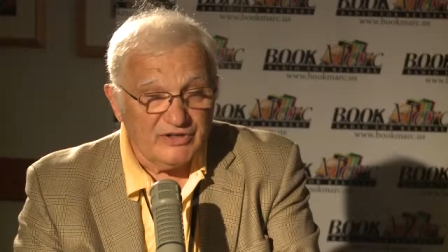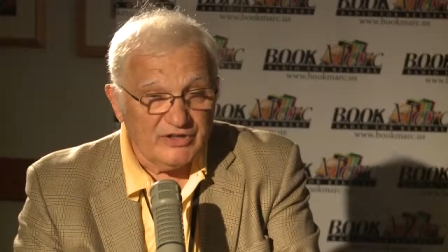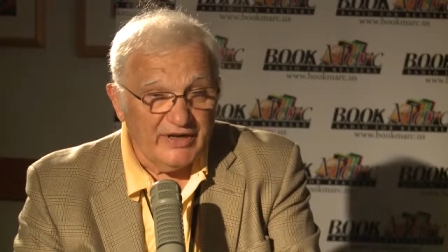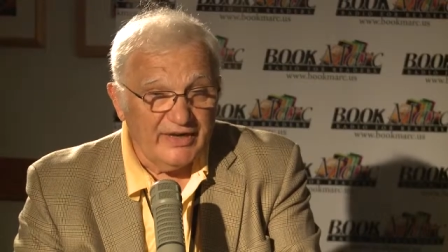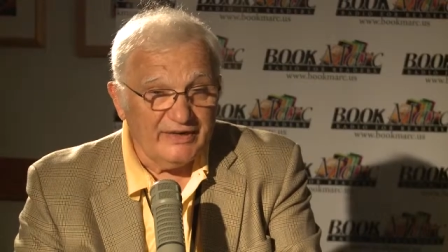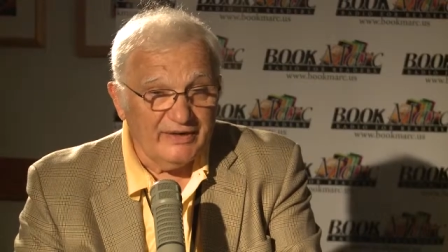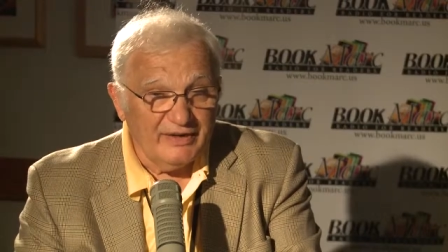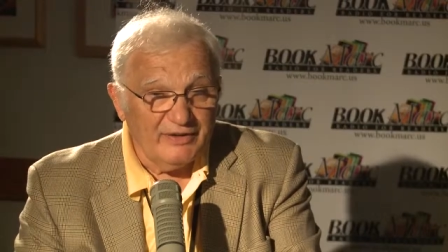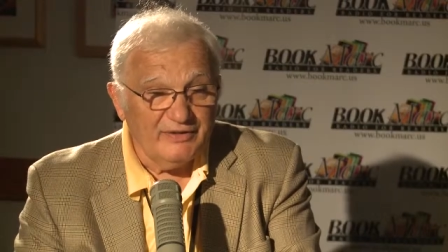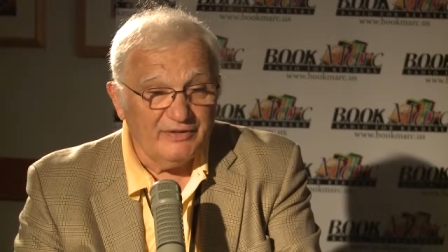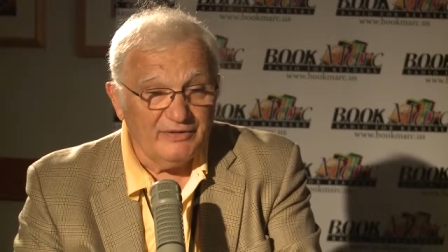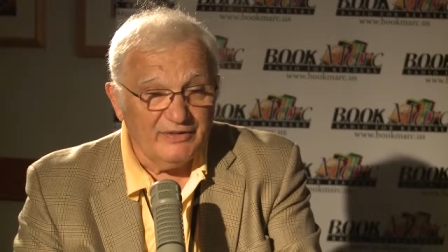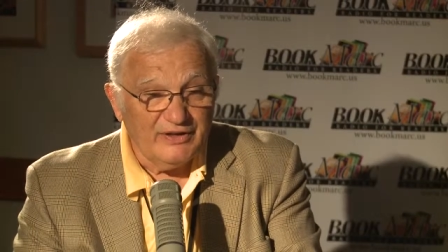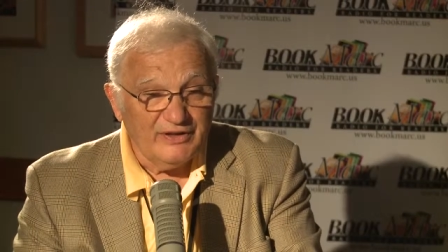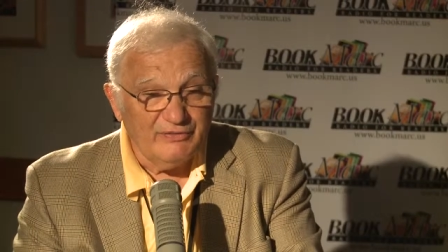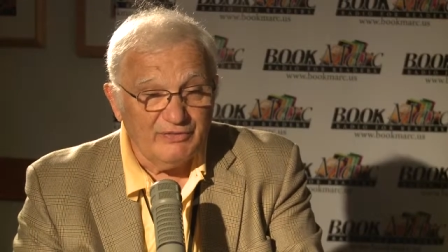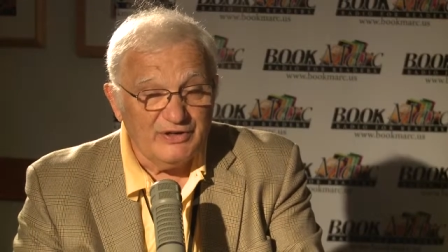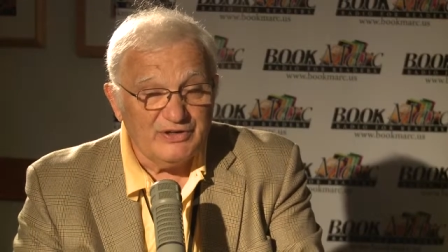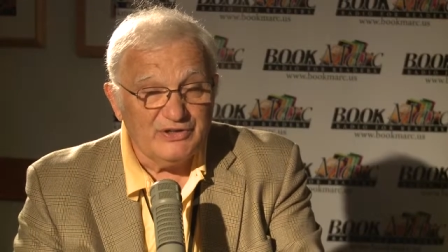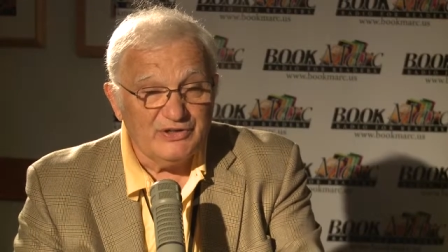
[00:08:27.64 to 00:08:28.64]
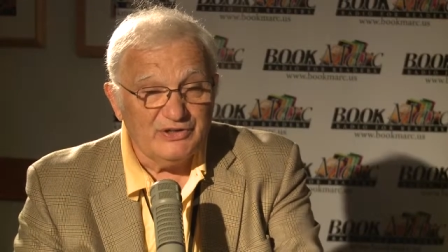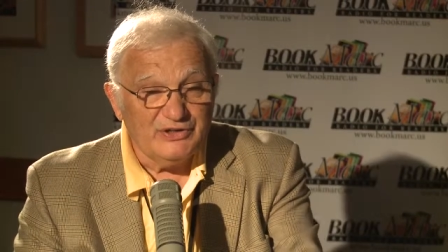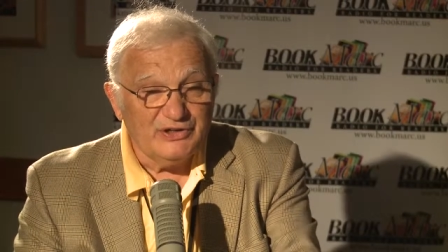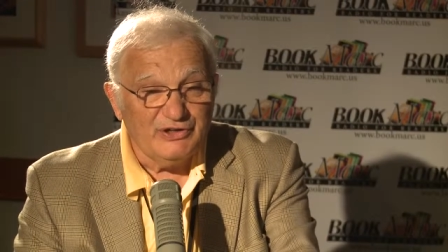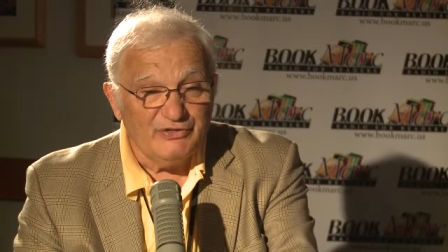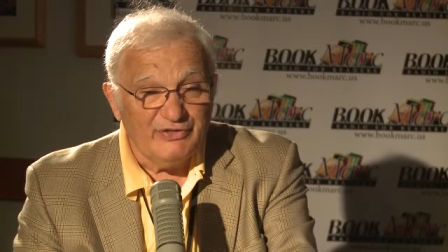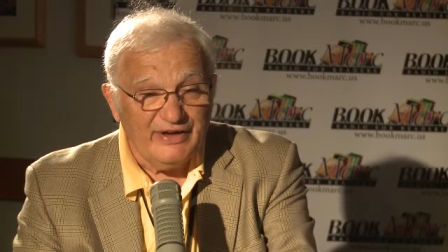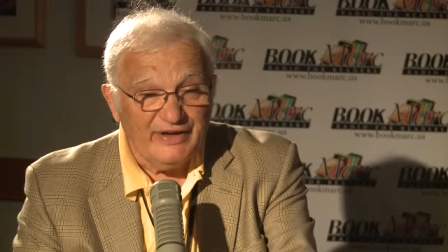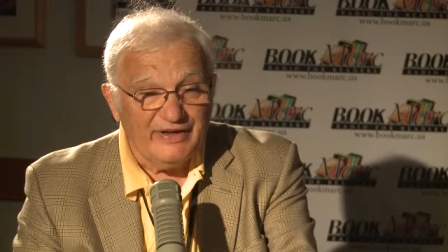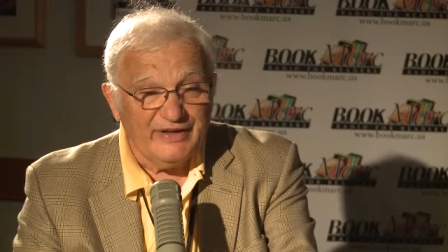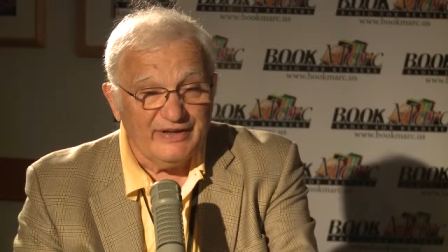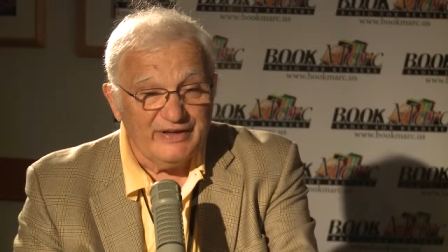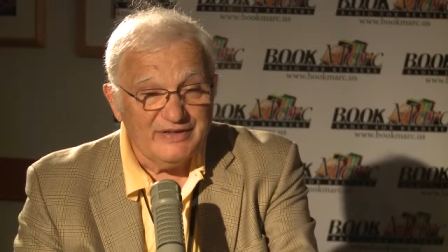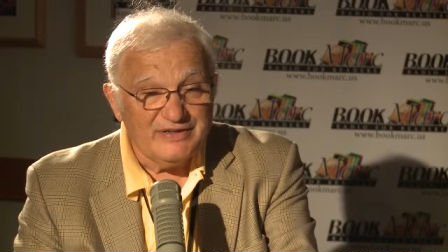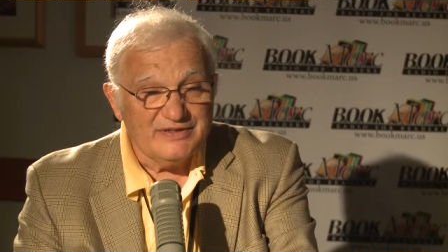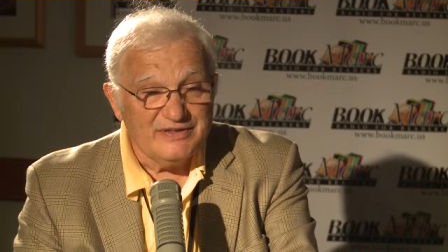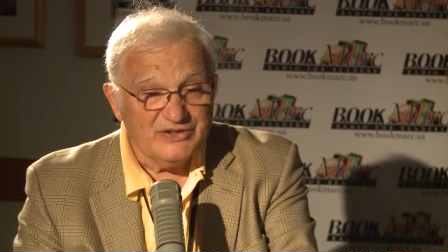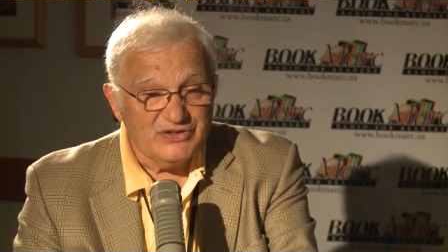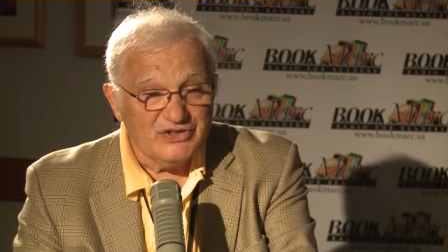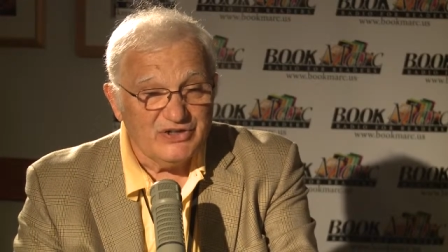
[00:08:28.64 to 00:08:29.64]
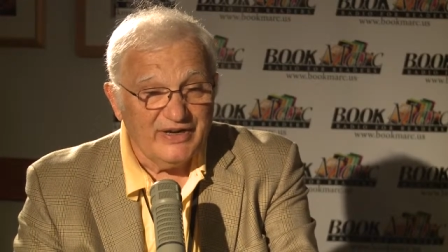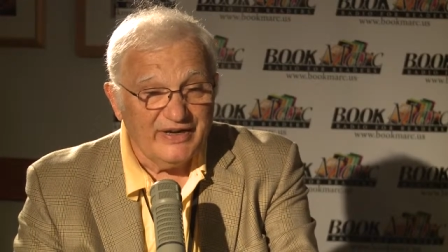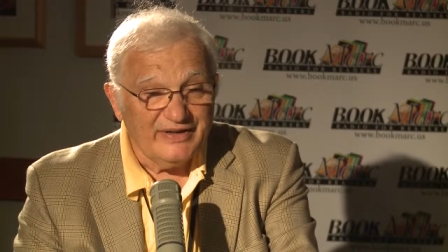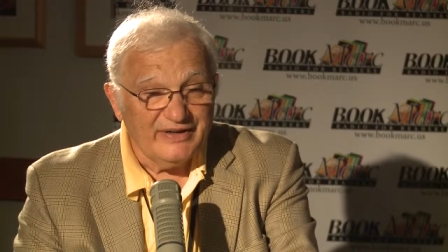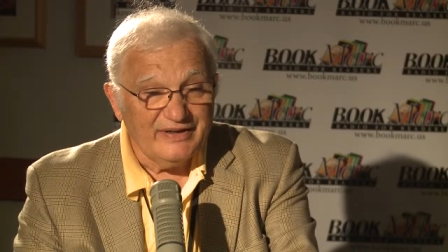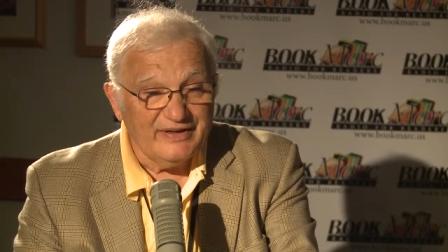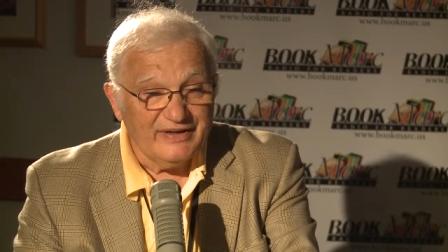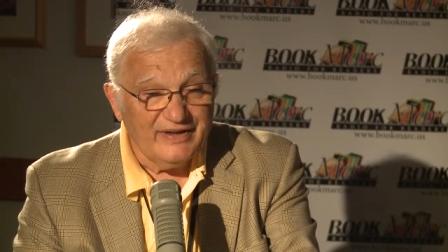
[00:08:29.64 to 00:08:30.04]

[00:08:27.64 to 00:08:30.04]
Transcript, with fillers: China, uh, the original ingredients in China,